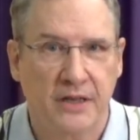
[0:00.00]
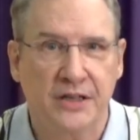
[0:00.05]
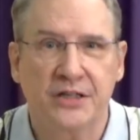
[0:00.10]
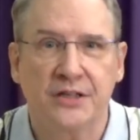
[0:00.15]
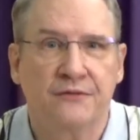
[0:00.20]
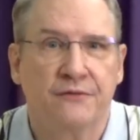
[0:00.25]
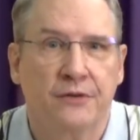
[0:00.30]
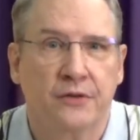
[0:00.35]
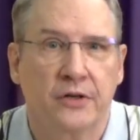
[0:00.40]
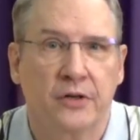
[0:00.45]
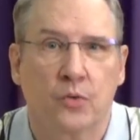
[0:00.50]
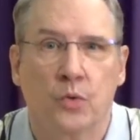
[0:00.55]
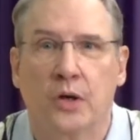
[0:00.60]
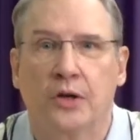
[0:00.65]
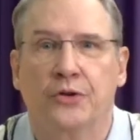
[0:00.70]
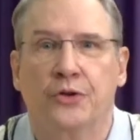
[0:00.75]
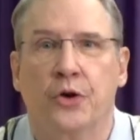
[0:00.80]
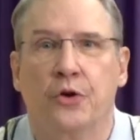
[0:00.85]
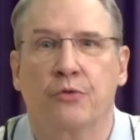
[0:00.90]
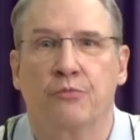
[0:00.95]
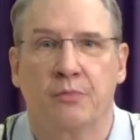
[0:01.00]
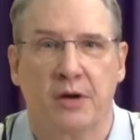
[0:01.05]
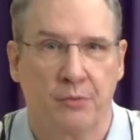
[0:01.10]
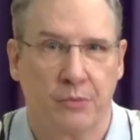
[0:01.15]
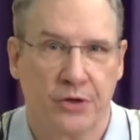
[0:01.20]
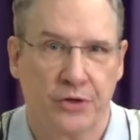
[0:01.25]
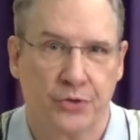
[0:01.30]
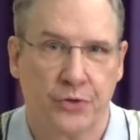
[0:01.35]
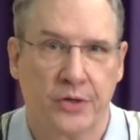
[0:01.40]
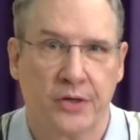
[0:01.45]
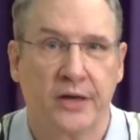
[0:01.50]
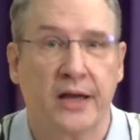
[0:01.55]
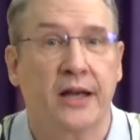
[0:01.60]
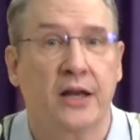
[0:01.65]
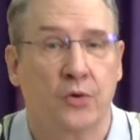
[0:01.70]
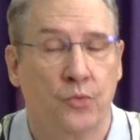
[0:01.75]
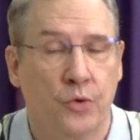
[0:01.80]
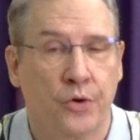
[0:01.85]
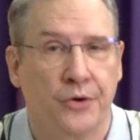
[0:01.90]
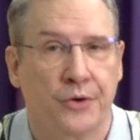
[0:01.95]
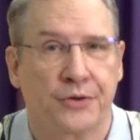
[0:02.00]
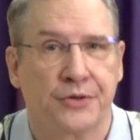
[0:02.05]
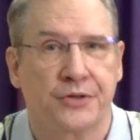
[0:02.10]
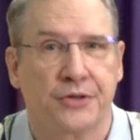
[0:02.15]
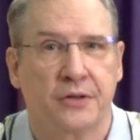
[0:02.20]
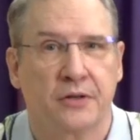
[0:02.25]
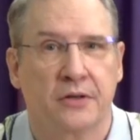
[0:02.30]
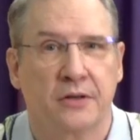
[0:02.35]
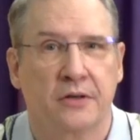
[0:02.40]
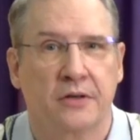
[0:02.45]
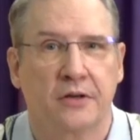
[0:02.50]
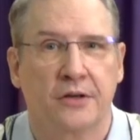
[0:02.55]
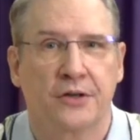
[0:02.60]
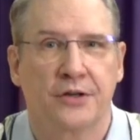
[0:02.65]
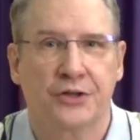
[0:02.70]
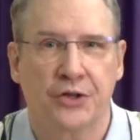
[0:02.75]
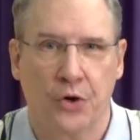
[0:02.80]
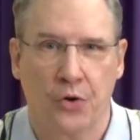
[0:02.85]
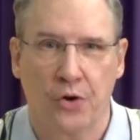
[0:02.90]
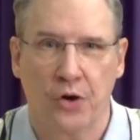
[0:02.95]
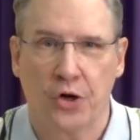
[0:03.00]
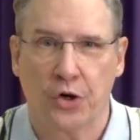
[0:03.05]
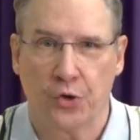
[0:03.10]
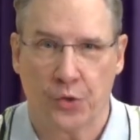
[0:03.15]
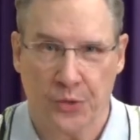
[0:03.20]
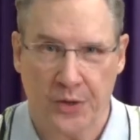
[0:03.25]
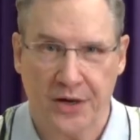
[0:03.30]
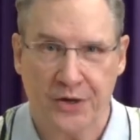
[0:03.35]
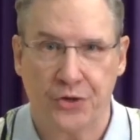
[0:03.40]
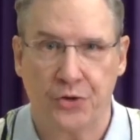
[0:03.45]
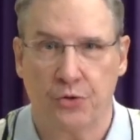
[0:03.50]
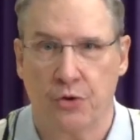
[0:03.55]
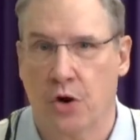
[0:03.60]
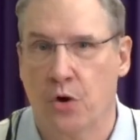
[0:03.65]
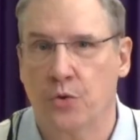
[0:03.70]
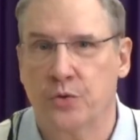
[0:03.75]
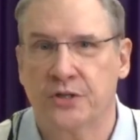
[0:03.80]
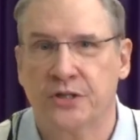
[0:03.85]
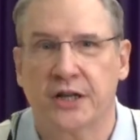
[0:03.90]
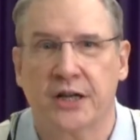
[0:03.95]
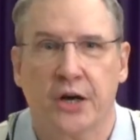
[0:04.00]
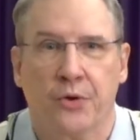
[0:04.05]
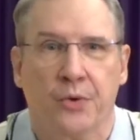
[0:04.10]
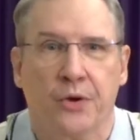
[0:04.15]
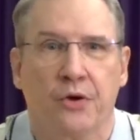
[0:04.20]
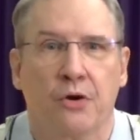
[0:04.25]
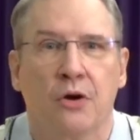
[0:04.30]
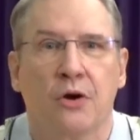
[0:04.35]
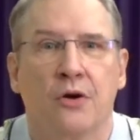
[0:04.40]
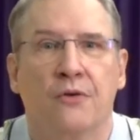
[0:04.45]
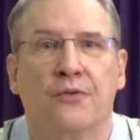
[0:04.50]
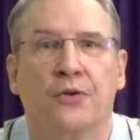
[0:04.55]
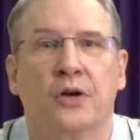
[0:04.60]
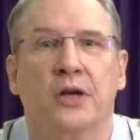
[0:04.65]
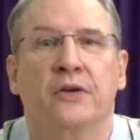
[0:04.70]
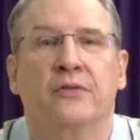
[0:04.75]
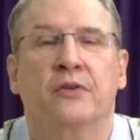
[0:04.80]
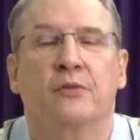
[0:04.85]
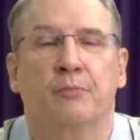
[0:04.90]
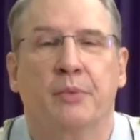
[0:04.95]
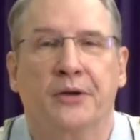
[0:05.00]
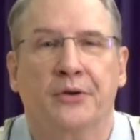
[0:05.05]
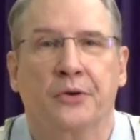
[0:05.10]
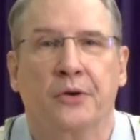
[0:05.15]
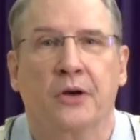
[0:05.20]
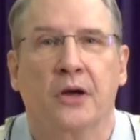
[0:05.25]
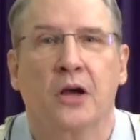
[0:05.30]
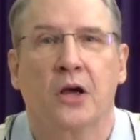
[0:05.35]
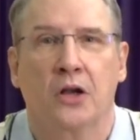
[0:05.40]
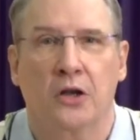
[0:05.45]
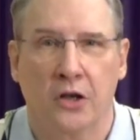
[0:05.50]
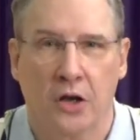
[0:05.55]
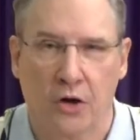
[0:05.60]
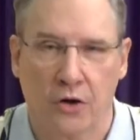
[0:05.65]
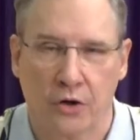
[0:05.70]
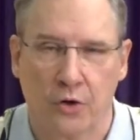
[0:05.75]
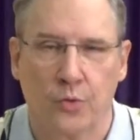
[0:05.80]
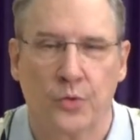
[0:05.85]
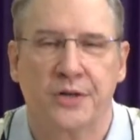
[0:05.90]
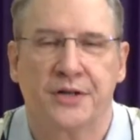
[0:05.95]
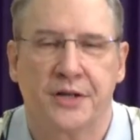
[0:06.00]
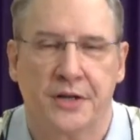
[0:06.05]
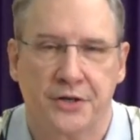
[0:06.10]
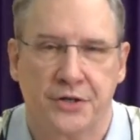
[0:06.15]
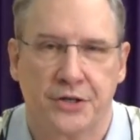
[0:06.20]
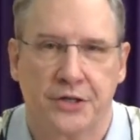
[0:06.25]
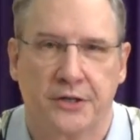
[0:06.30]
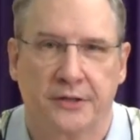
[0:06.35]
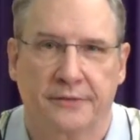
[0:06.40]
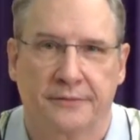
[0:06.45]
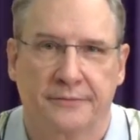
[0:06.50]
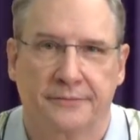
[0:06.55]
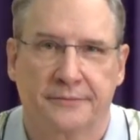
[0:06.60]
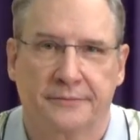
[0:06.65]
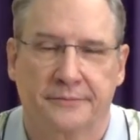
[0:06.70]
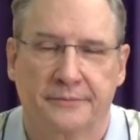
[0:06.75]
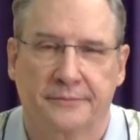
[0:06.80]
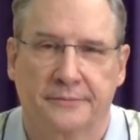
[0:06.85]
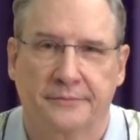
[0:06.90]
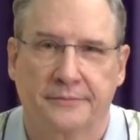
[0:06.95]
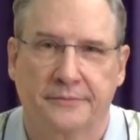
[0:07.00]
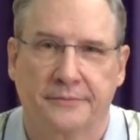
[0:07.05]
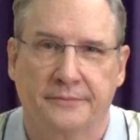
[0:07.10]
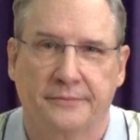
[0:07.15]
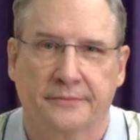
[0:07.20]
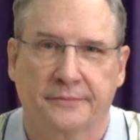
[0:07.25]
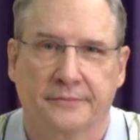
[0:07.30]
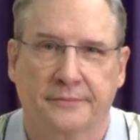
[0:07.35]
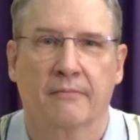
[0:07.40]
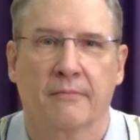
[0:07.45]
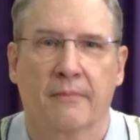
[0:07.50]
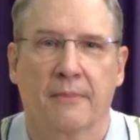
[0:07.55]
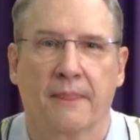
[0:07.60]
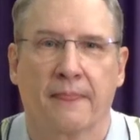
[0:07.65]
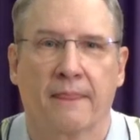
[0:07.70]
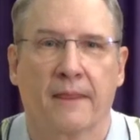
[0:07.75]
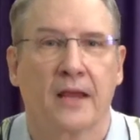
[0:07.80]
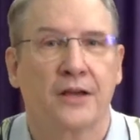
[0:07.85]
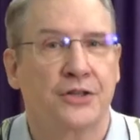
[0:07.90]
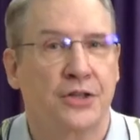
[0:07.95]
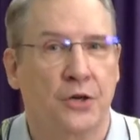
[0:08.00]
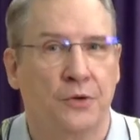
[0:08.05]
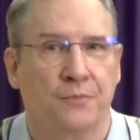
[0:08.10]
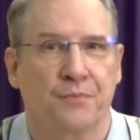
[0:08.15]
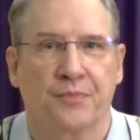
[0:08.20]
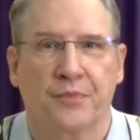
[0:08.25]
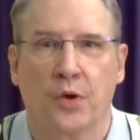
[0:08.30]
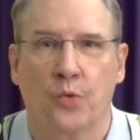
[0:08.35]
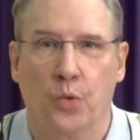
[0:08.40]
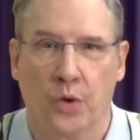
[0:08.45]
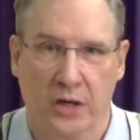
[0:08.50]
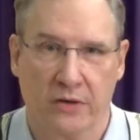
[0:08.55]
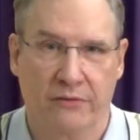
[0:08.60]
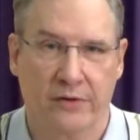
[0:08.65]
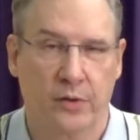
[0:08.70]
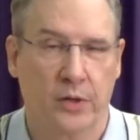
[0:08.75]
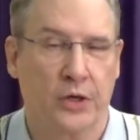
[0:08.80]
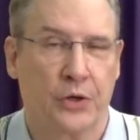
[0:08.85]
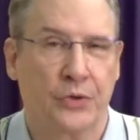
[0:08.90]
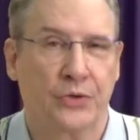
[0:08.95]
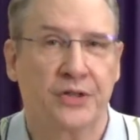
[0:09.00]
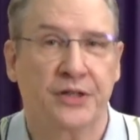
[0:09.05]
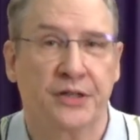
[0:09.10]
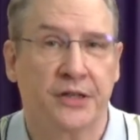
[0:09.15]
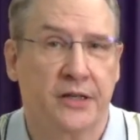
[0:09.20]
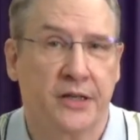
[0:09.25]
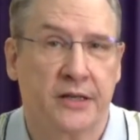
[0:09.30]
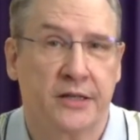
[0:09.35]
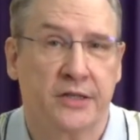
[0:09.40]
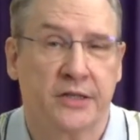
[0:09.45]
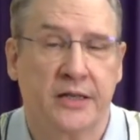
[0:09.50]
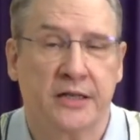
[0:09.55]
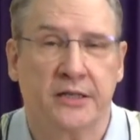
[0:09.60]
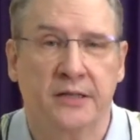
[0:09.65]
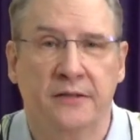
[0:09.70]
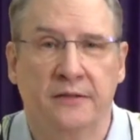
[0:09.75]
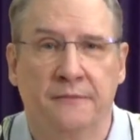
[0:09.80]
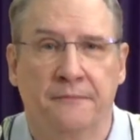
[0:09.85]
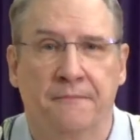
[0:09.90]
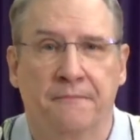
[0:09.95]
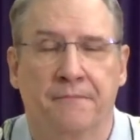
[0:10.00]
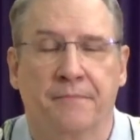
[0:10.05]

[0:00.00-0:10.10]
It's a very well-known memory trick, and it works. So create your own scenario for even better, longer retention. So, what have we learned in today's lesson?